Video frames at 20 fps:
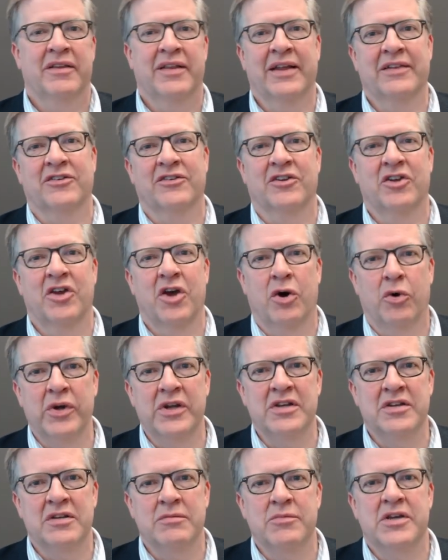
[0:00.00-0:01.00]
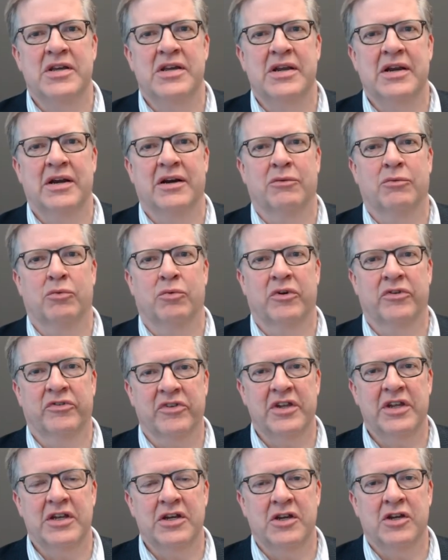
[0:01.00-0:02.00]
that's going to be a
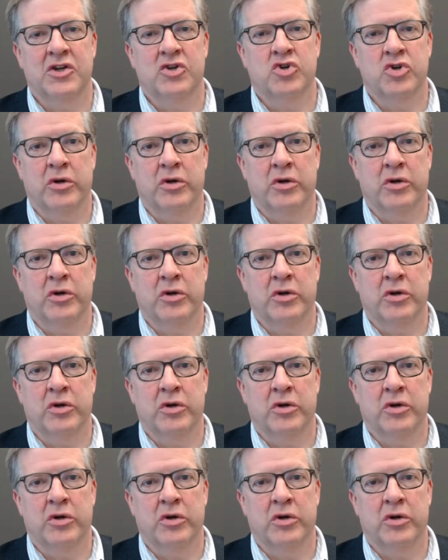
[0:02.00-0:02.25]
risky